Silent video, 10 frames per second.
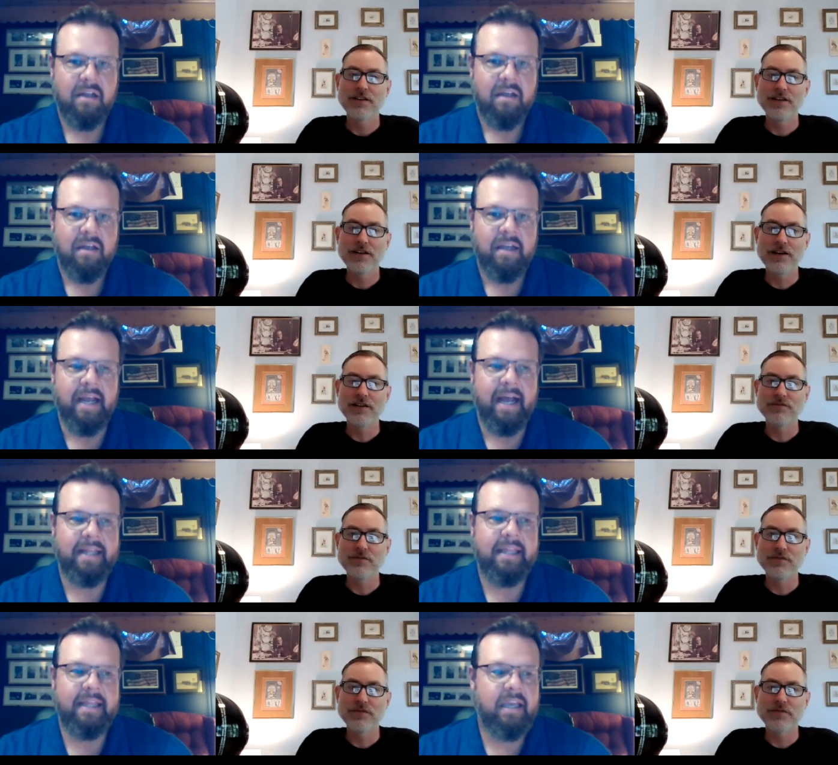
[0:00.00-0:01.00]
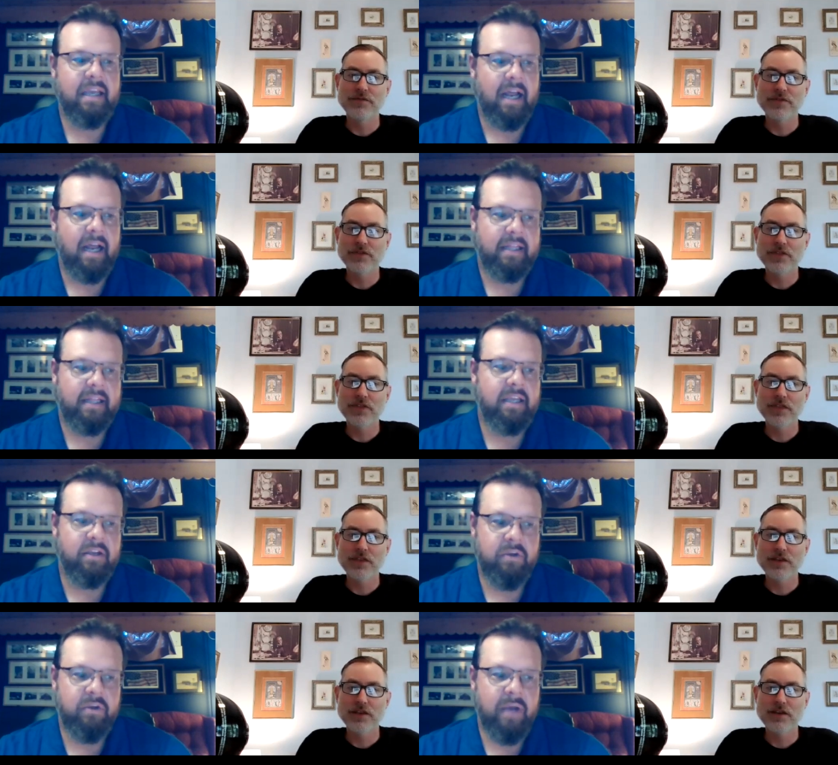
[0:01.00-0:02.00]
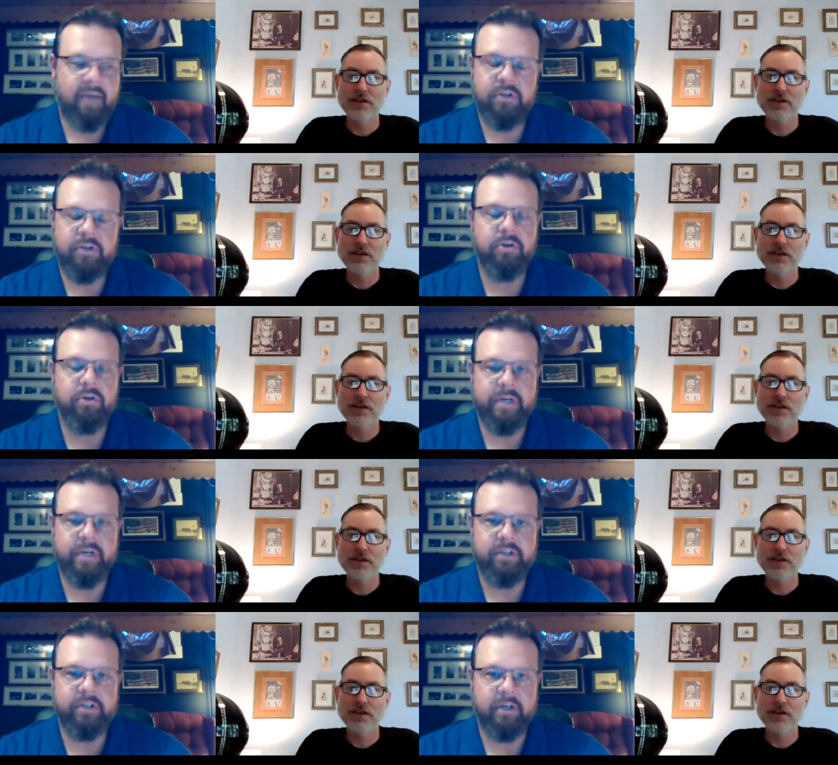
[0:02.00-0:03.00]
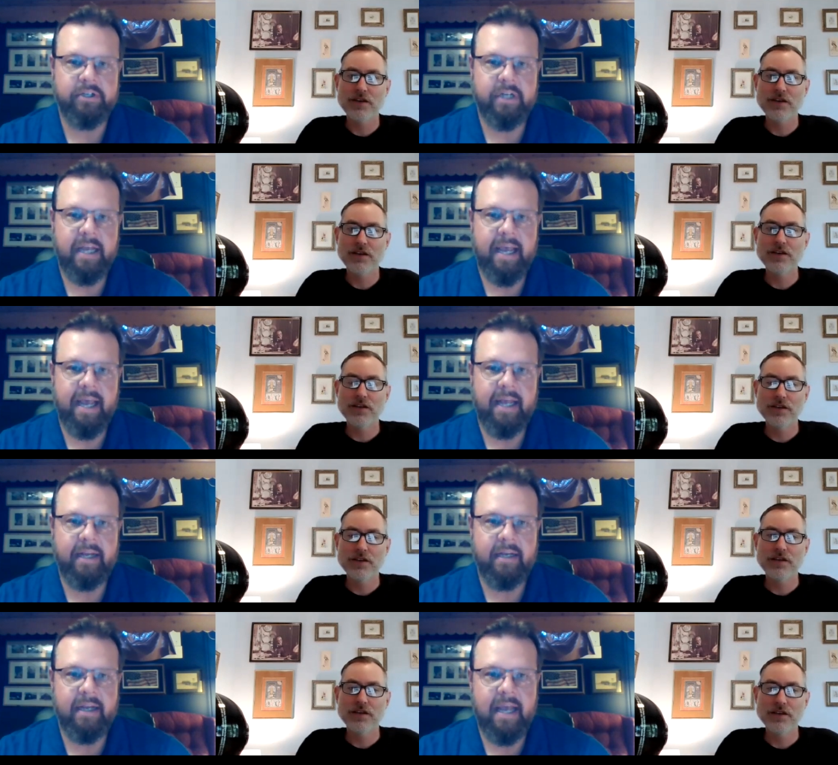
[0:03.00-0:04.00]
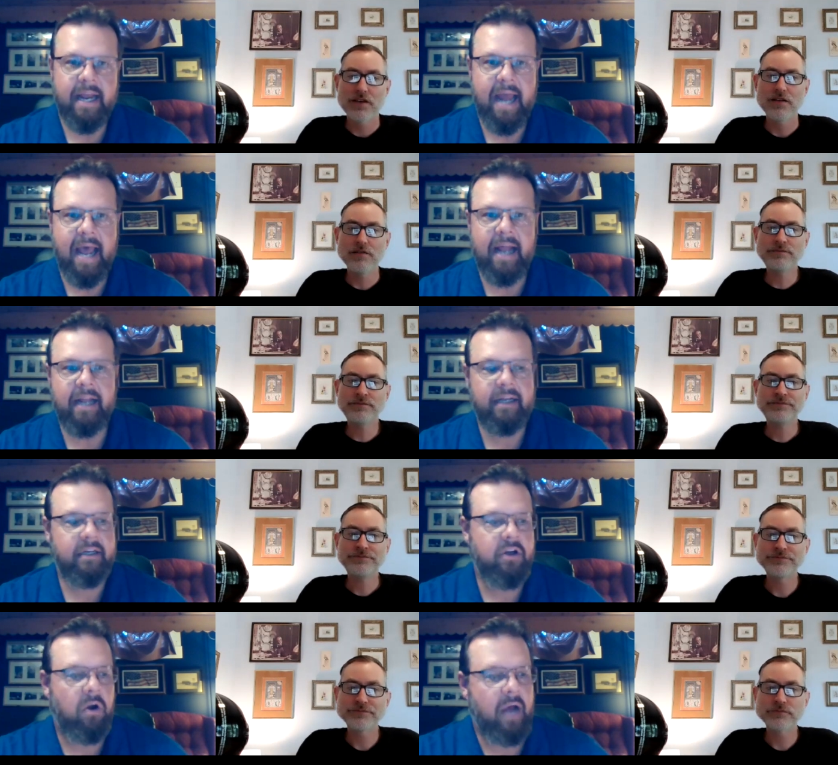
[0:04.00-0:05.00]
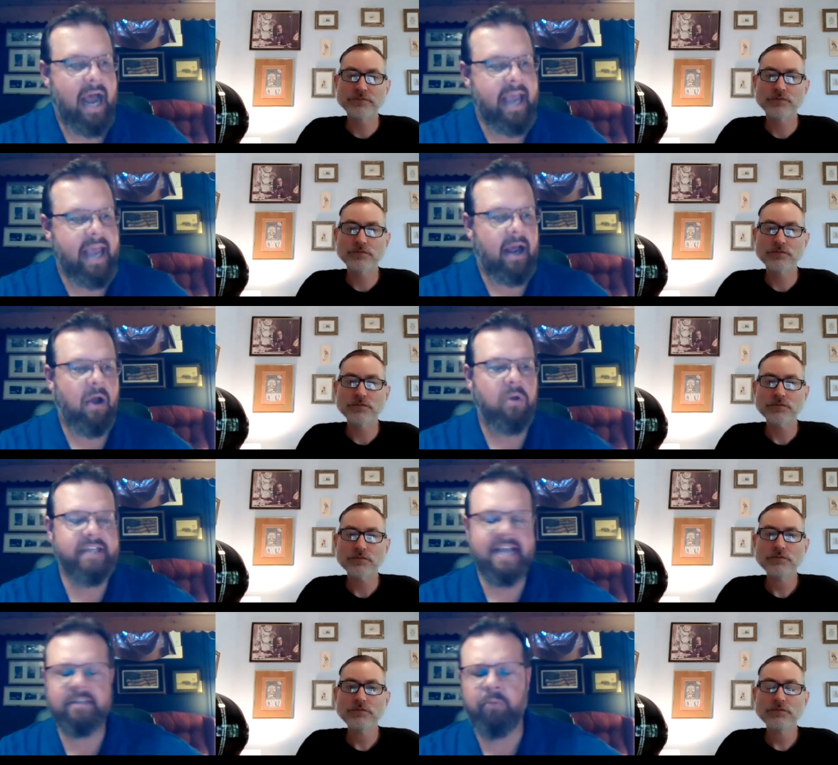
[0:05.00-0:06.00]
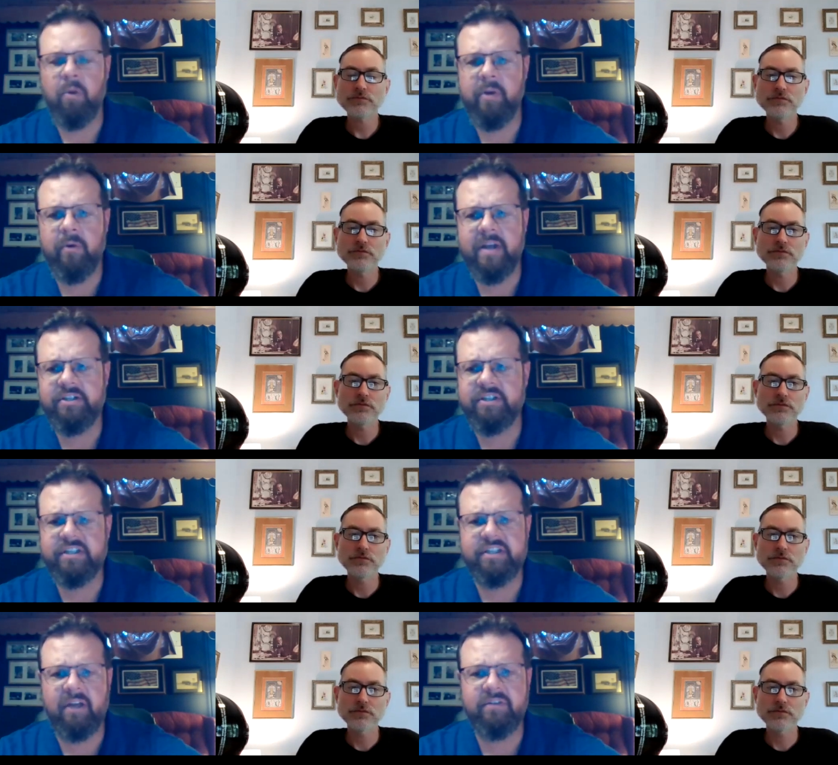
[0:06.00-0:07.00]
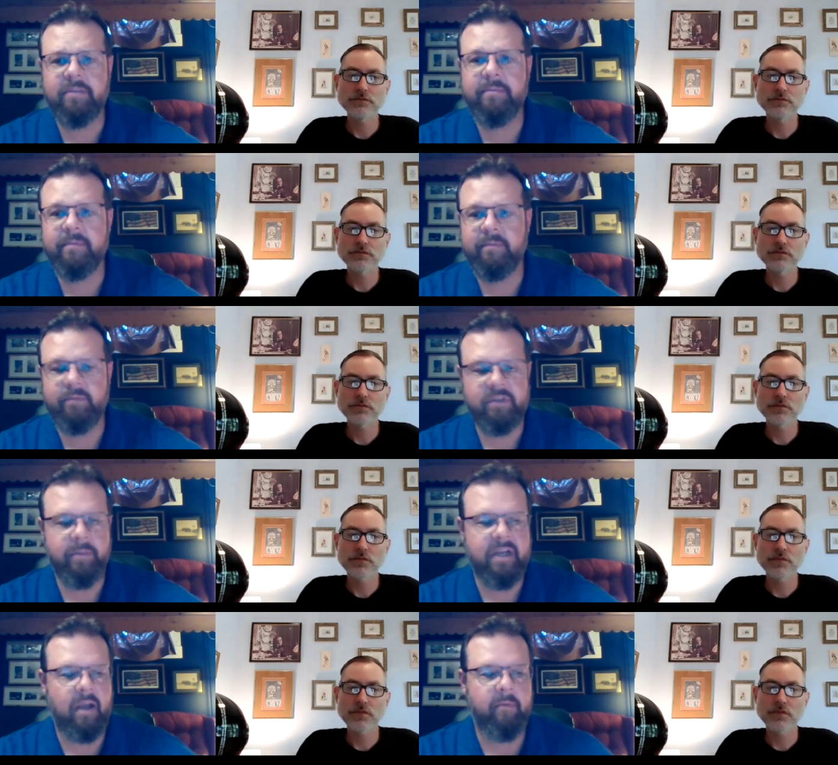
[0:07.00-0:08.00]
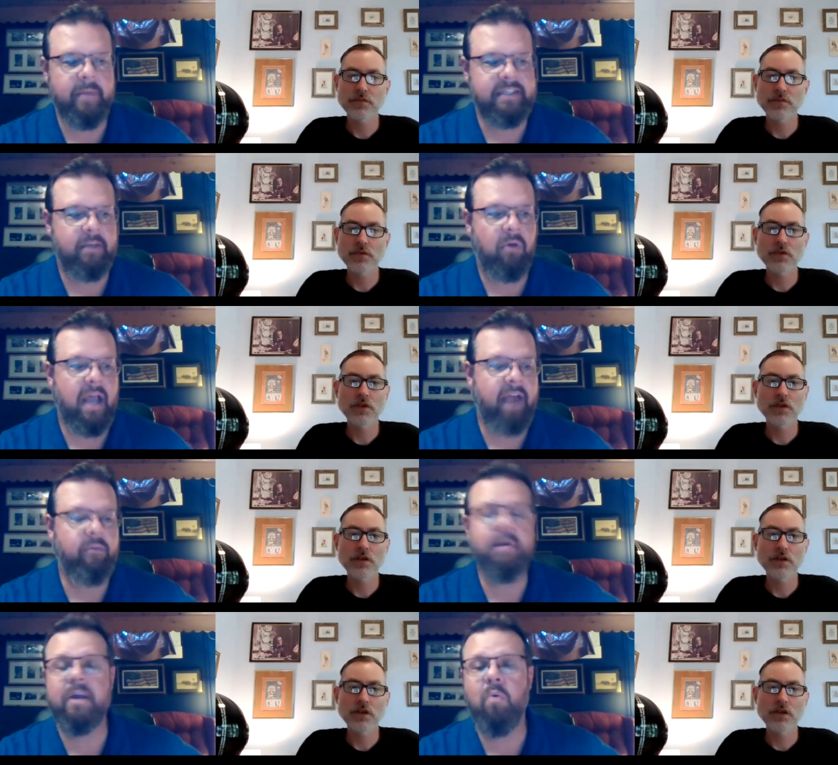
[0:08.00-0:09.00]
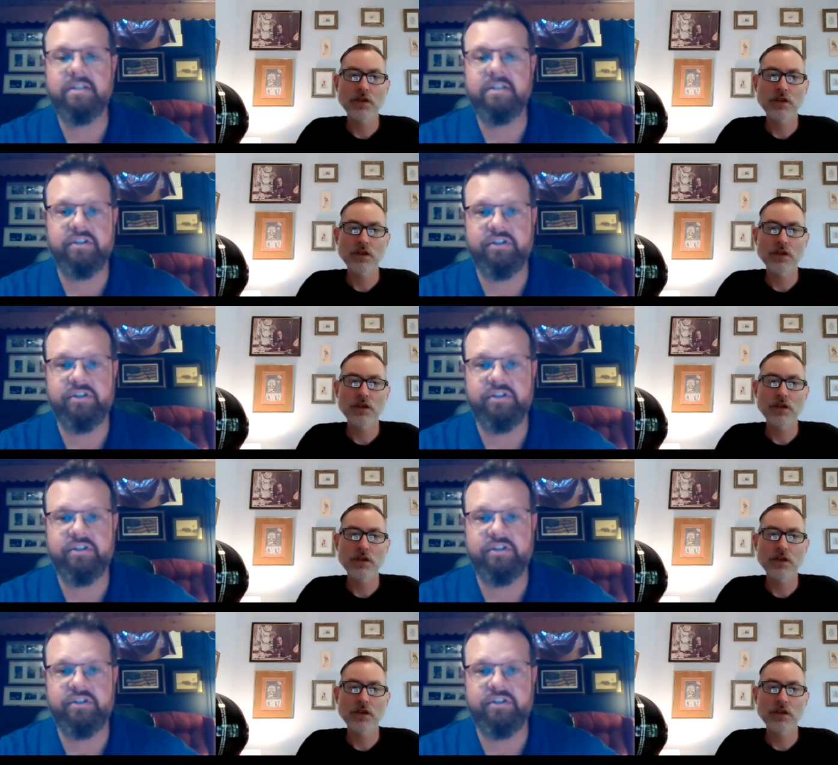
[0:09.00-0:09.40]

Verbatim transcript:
Speaker 1: Yeah, I think I think you do have to do your research and and uh, you know I I always ask probing questions because some somebody come to me and say, well, everybody wants us to